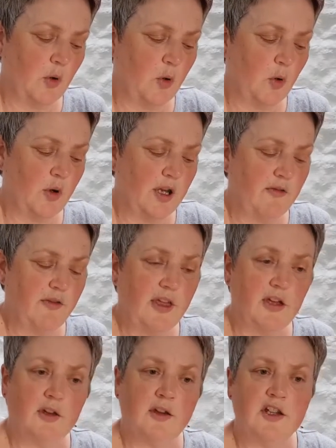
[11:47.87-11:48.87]
or if
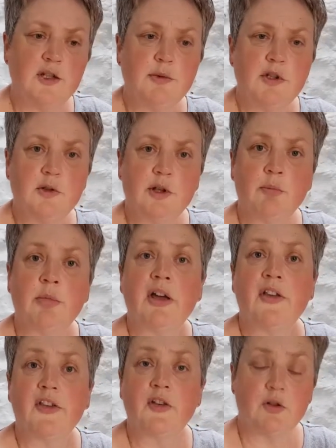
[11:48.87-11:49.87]
they're going to be doing
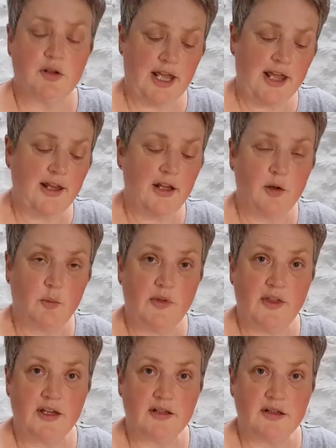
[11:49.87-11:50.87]
personal care with
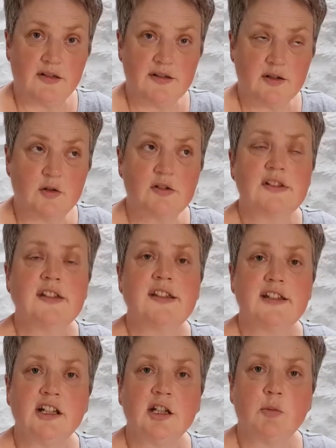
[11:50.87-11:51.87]
adults or
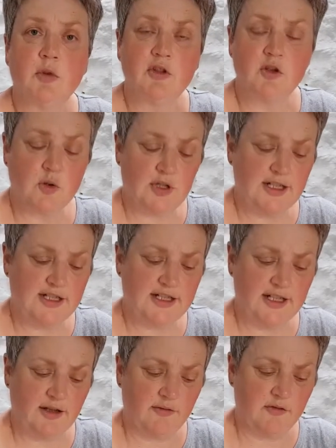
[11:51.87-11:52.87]
assisting them with
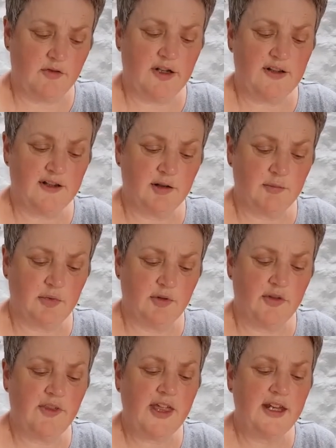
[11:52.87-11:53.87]
toileting, for
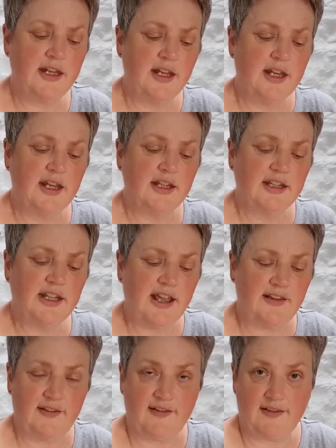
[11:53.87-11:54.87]
example, then
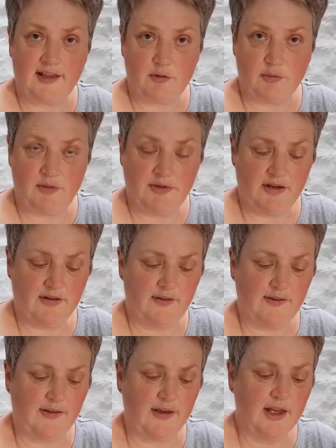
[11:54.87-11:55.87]
yes, that would be the
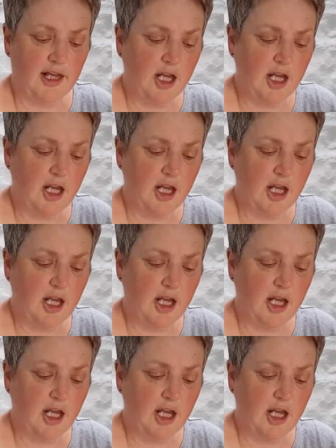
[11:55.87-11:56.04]
answer.